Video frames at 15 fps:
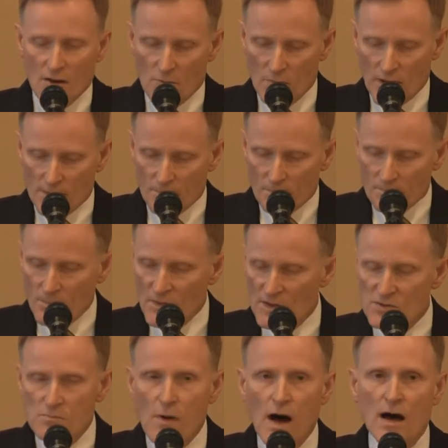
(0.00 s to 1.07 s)
But
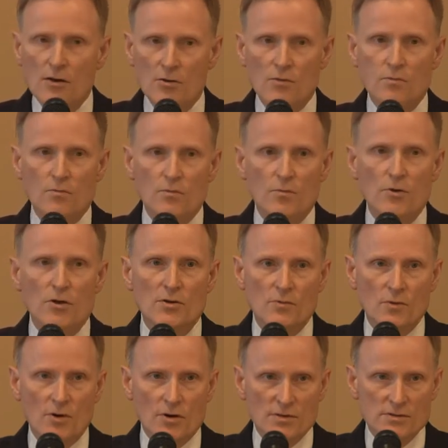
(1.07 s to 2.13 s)
this model really
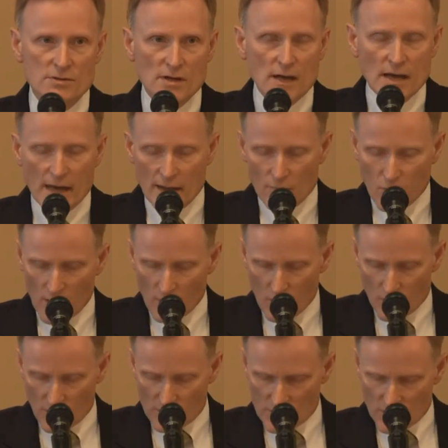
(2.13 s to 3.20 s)
works. And what I
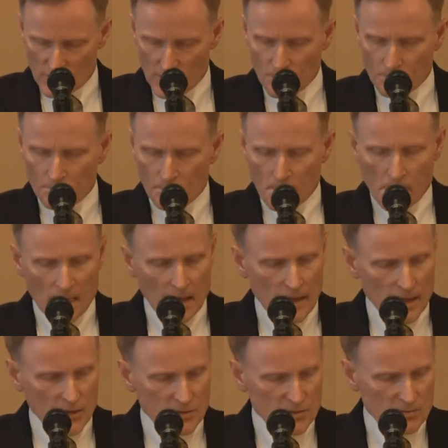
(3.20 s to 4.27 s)
want to do
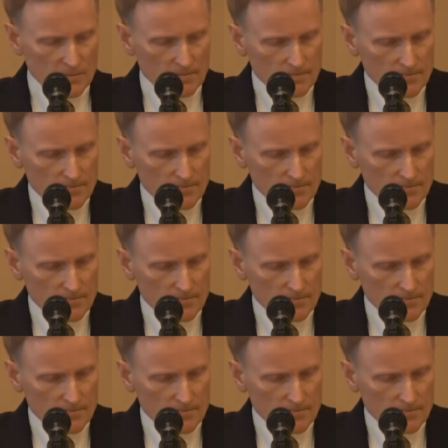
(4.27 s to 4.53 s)
is